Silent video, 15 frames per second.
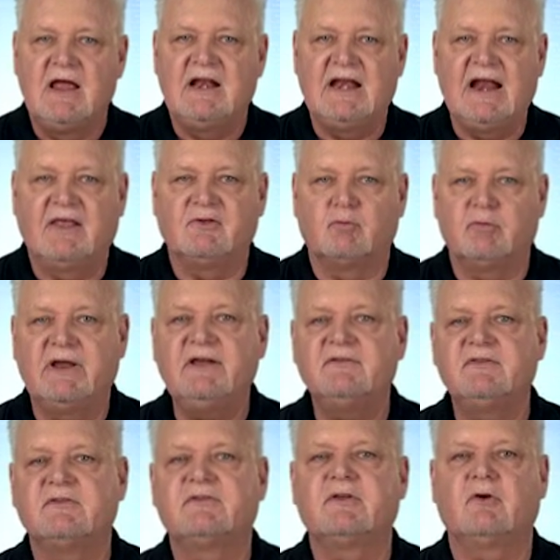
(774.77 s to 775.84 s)
Now, the
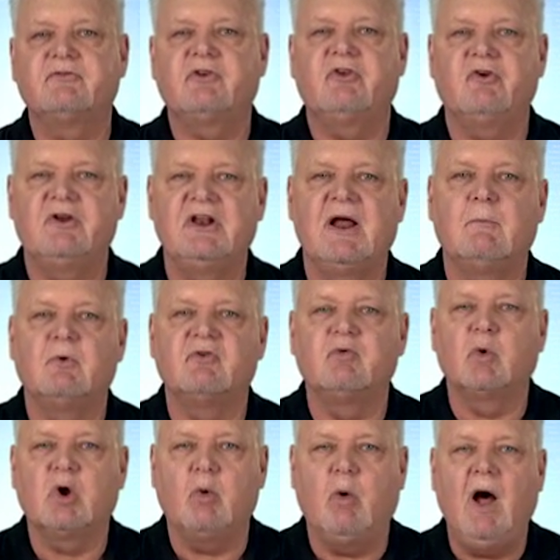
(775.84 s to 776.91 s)
reason the Social Security number is
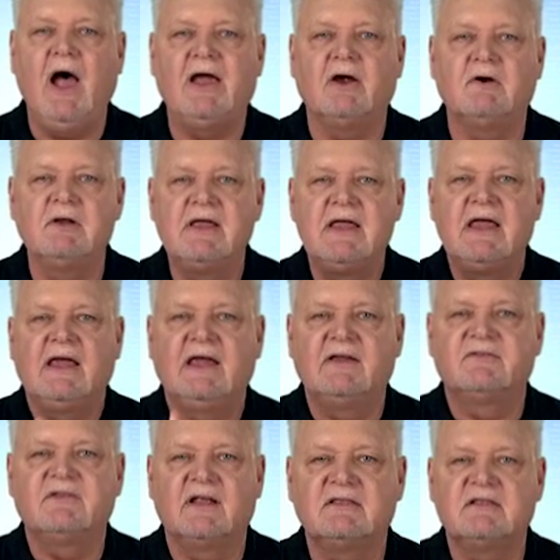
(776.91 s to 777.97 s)
required
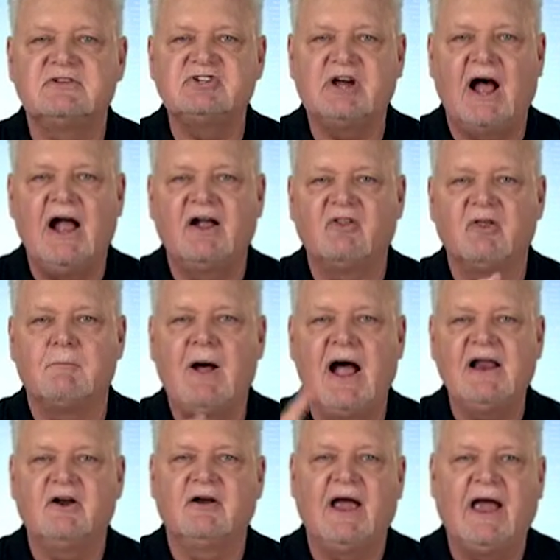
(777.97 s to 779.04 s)
is that the child, the
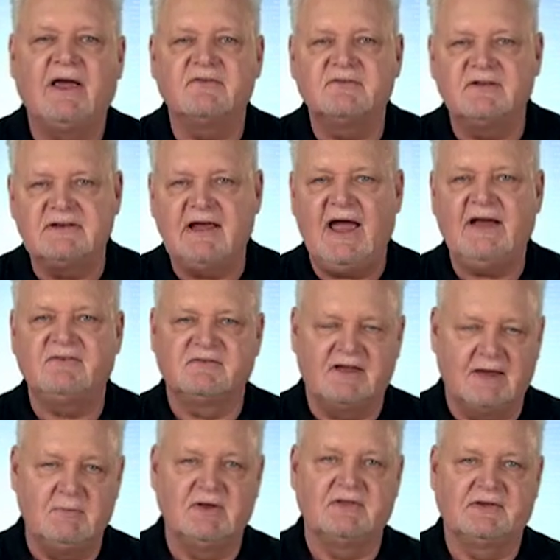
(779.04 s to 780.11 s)
minor, has the tax
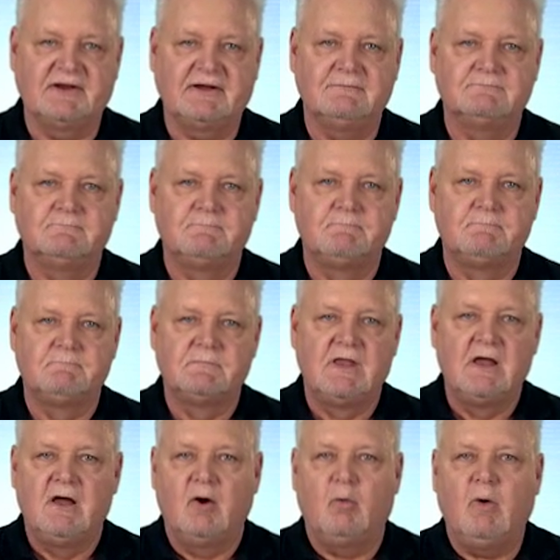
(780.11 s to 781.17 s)
liability.
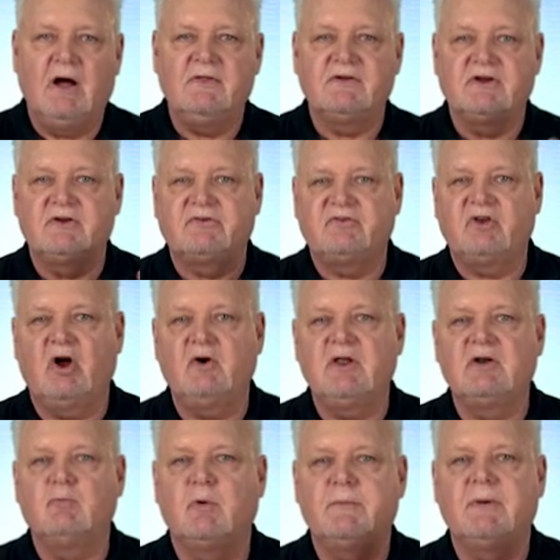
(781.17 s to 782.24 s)
While the
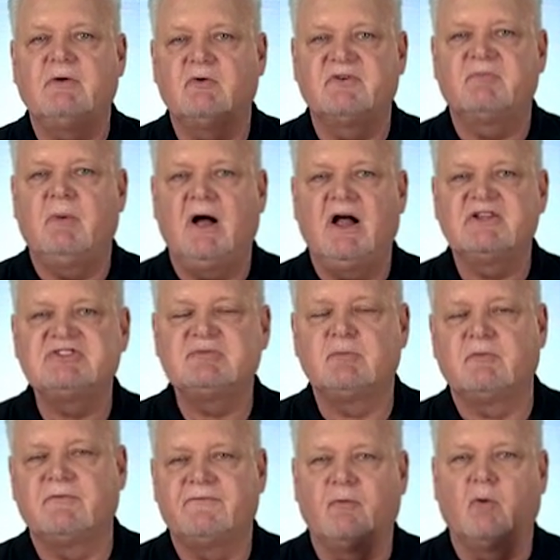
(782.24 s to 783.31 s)
custodian would be
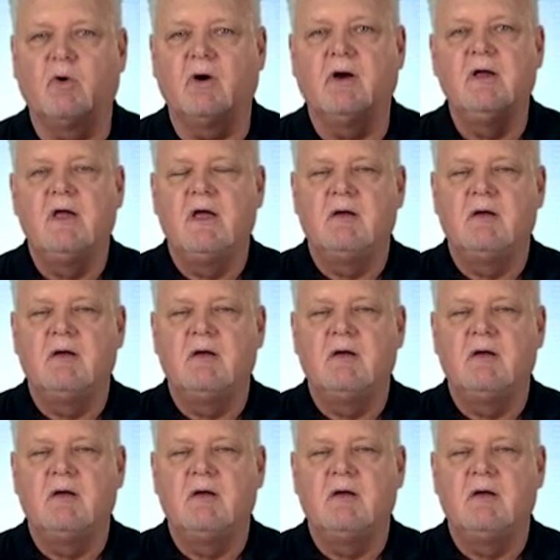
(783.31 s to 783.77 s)
responsible for